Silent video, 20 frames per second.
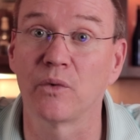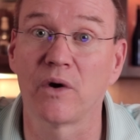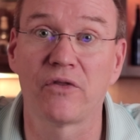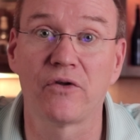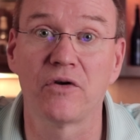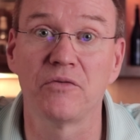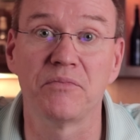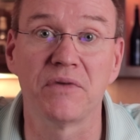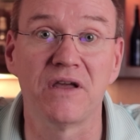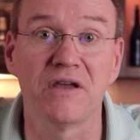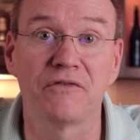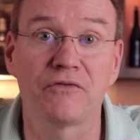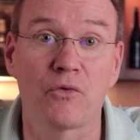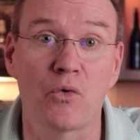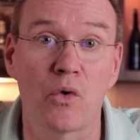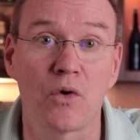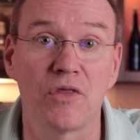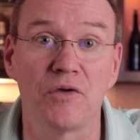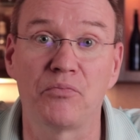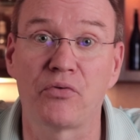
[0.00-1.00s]
whether it be
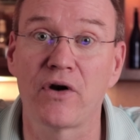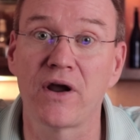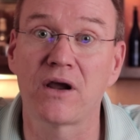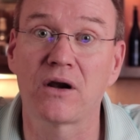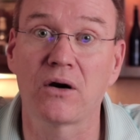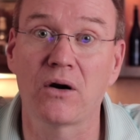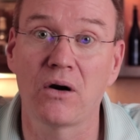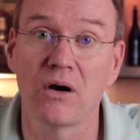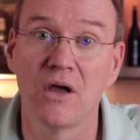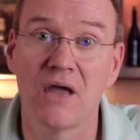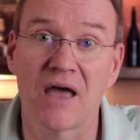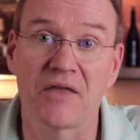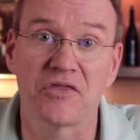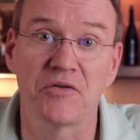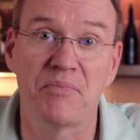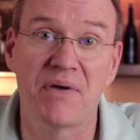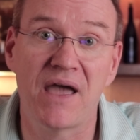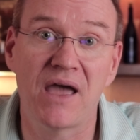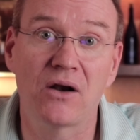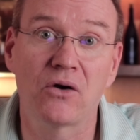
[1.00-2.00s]
for the breaker at
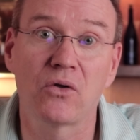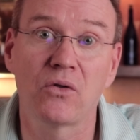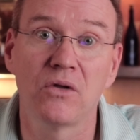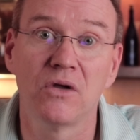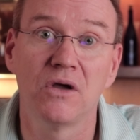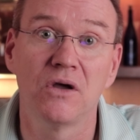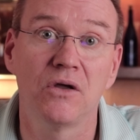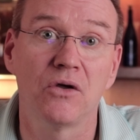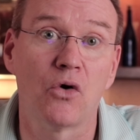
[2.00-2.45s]
the panel,